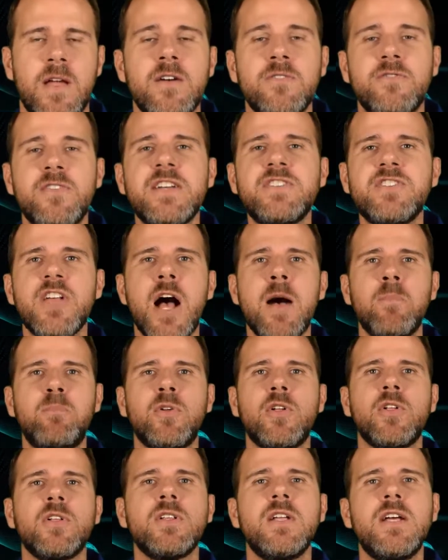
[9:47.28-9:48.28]
For
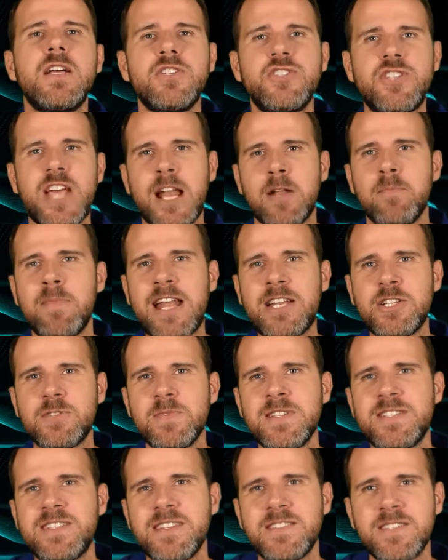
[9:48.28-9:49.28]
example, channel
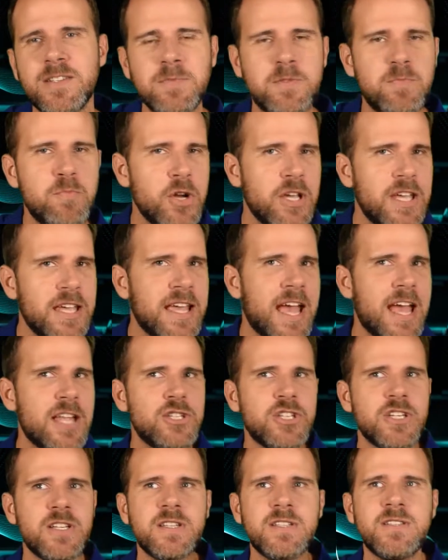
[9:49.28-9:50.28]
management systems, booking
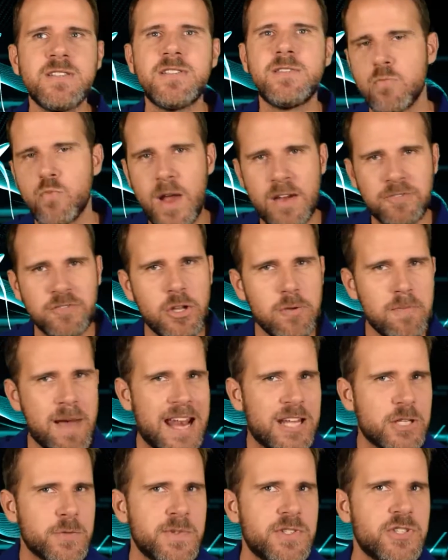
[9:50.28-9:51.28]
engines, revenue
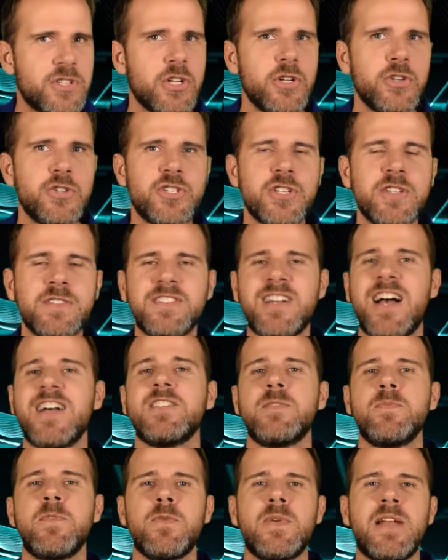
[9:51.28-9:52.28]
management solutions,
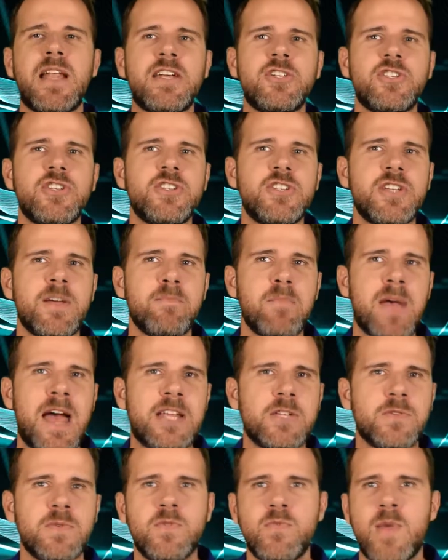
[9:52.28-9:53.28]
customer relationship
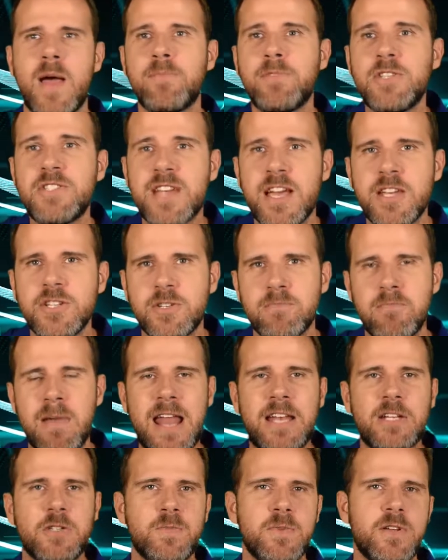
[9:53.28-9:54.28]
management, reputation
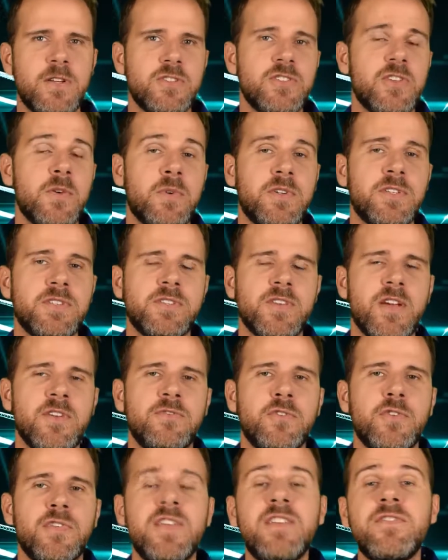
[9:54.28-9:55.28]
management, and so on and so
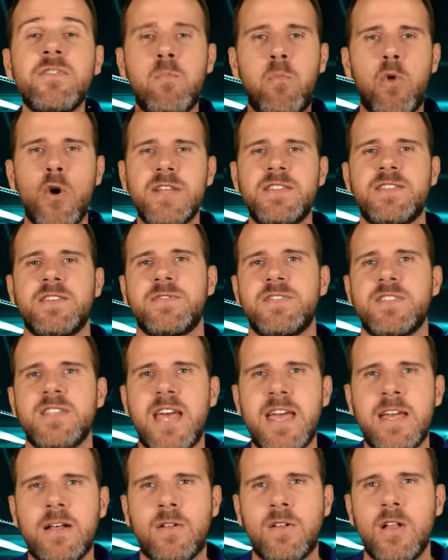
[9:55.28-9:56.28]
forth, even points of
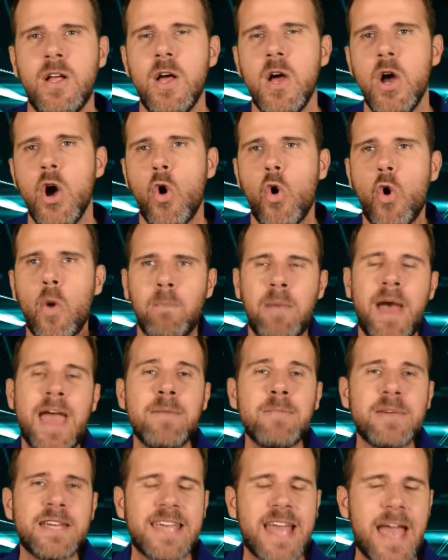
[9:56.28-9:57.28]
sale. or
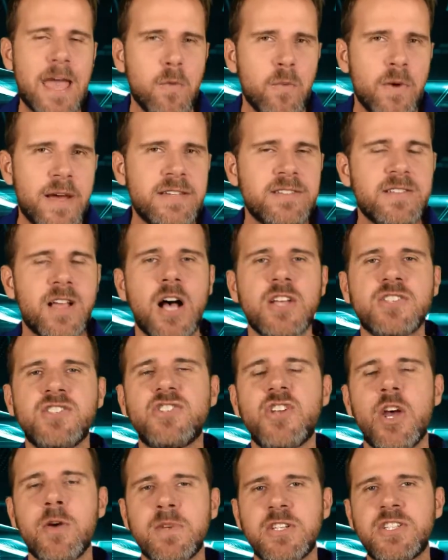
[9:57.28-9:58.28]
payment gateways are
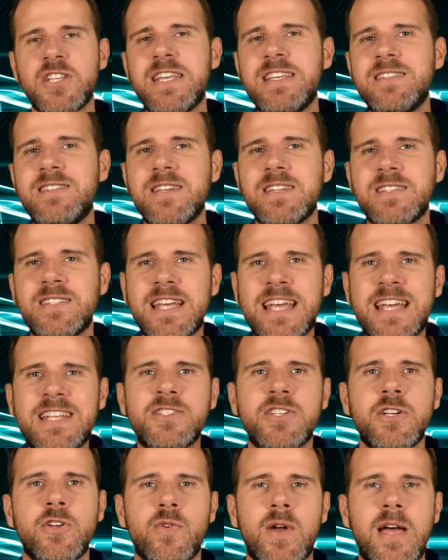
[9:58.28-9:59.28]
so much easier to
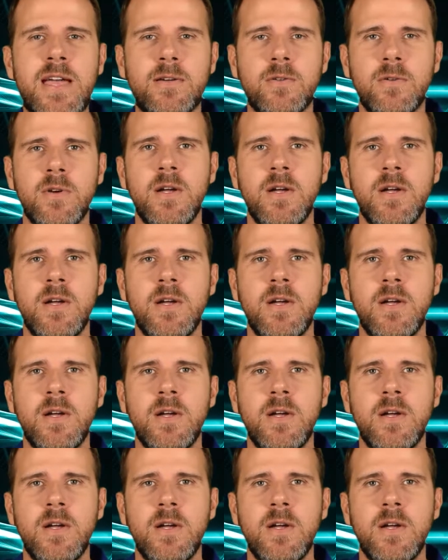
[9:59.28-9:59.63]
integrate.